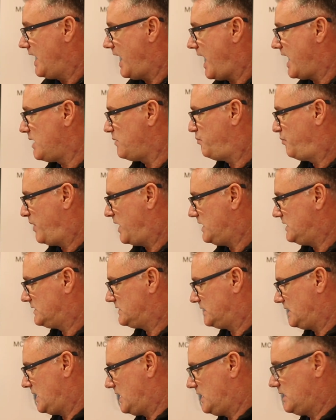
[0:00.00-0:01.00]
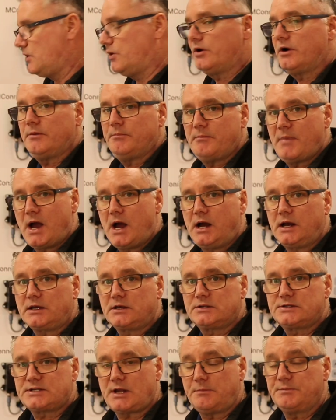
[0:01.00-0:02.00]
a PC or a
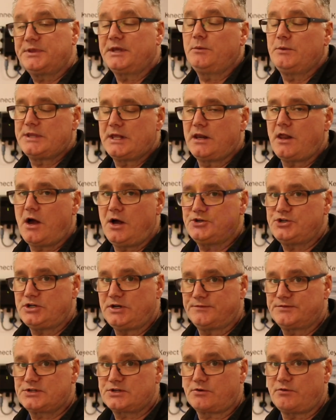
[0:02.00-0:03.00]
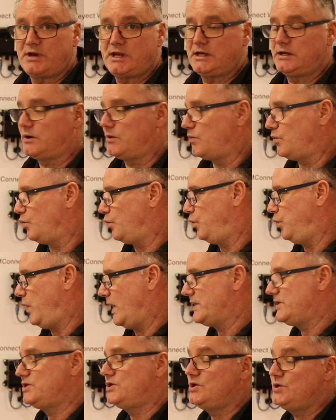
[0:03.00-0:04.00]
Mac, something with a large enough screen
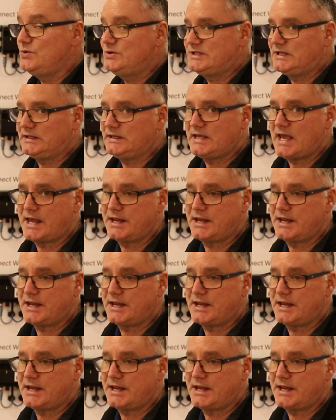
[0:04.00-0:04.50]
when using the